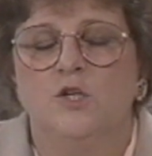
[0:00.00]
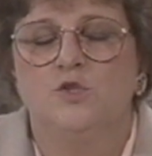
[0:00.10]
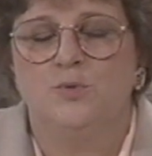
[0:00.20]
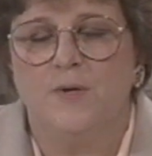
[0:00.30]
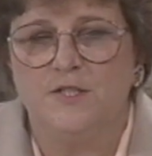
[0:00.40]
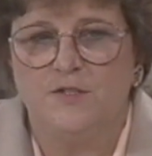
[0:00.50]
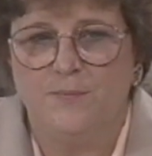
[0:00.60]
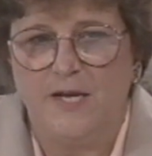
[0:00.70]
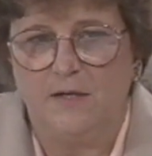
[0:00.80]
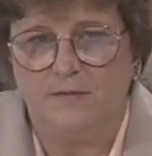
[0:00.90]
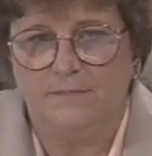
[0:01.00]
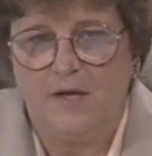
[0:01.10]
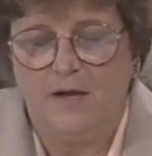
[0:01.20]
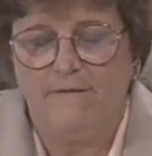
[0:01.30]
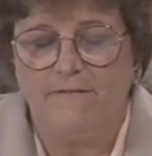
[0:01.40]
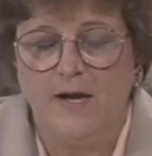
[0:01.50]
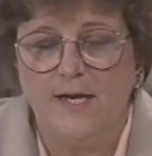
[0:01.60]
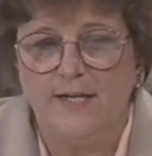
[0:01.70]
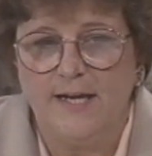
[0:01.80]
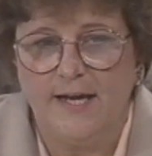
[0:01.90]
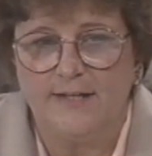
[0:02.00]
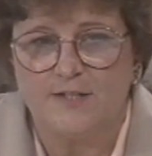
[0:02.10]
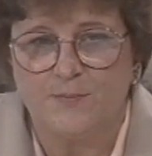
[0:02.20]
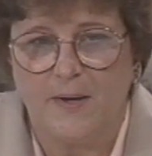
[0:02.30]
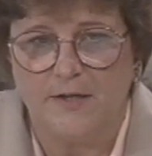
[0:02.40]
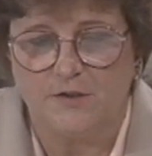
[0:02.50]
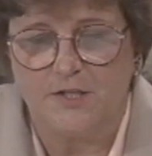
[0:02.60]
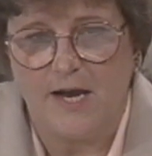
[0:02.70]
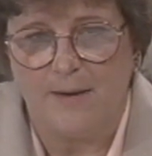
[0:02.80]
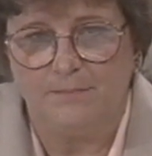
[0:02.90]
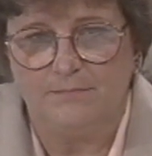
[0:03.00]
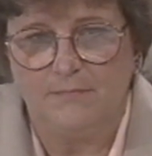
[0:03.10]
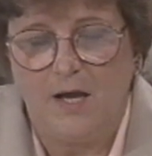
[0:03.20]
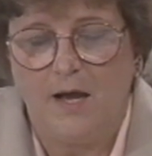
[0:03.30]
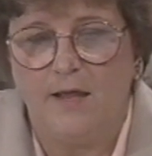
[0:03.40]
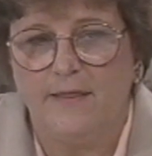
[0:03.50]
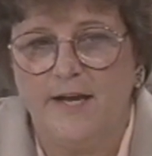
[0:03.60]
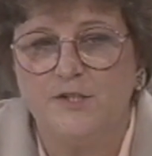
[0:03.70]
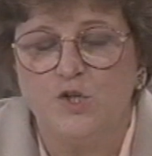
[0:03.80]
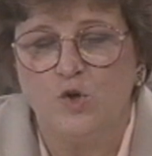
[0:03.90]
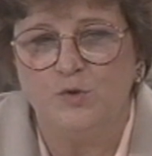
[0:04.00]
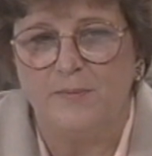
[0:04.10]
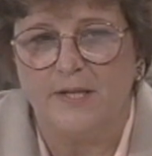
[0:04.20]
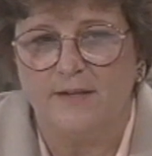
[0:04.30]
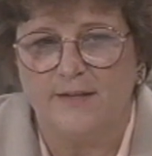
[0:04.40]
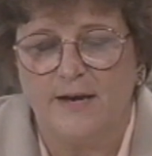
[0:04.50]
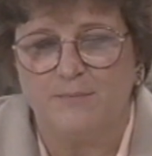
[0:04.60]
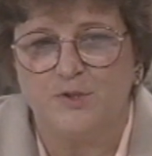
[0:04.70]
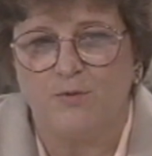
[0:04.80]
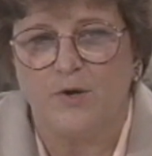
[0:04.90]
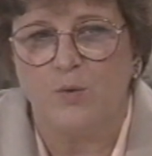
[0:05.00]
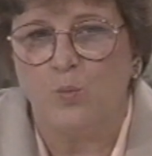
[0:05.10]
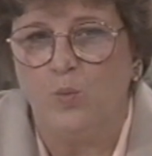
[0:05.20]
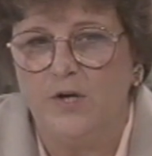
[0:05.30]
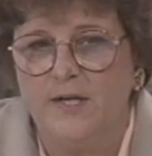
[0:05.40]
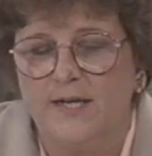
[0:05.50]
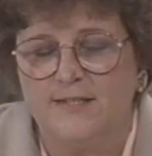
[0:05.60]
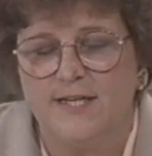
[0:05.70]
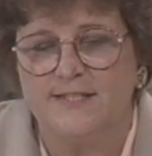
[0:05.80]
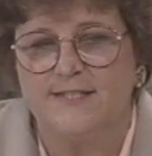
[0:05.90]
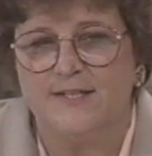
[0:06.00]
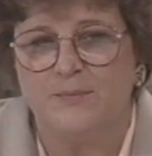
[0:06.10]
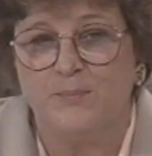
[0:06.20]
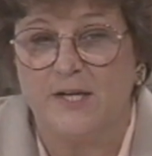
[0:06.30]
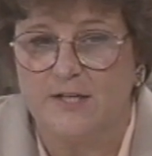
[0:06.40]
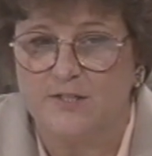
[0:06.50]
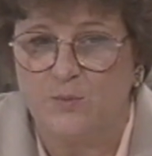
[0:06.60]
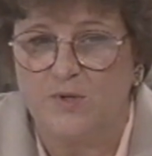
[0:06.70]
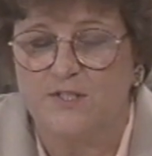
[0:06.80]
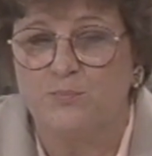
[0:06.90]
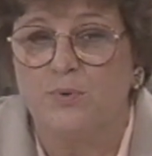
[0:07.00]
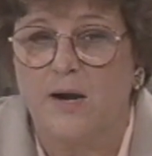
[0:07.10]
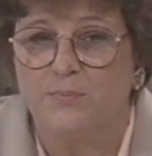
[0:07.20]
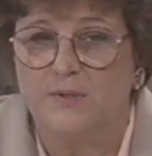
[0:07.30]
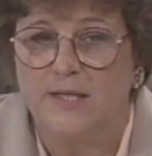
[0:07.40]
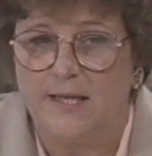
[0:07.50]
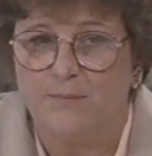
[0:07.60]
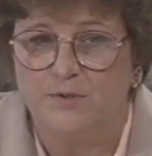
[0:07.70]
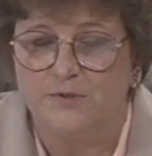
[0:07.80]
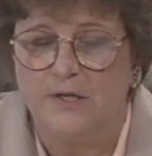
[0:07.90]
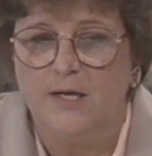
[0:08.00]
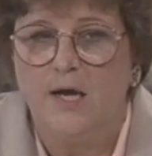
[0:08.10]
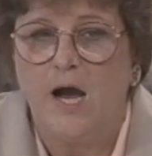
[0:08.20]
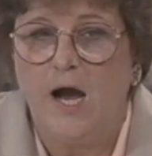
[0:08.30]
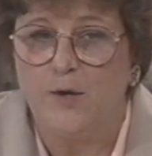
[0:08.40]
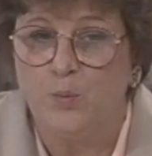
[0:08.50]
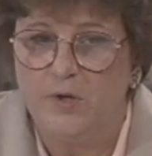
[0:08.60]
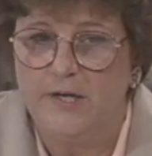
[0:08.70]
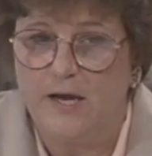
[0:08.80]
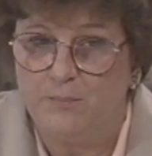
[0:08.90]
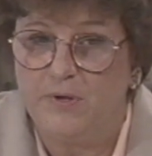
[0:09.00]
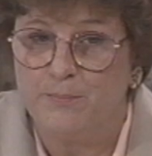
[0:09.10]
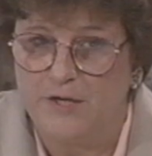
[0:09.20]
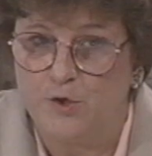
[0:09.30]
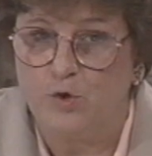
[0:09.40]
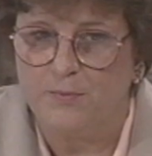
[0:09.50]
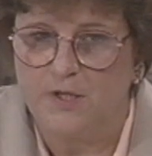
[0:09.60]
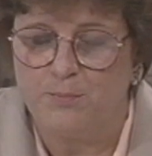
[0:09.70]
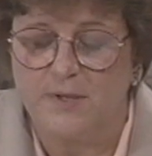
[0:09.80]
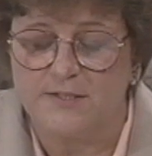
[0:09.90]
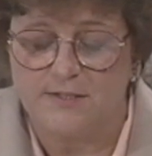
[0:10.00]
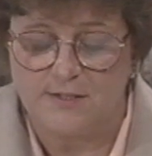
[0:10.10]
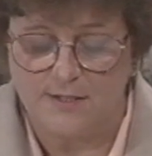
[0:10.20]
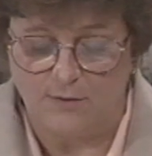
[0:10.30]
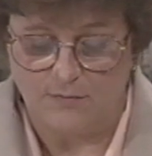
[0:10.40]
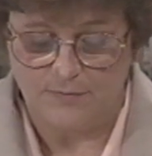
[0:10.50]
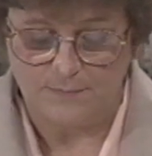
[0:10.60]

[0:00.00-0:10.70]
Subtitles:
Trust me, if I had had a spinal tap and they told me the laboratory would not test it because it wasn't properly labeled, I would not be my normally pleasant self.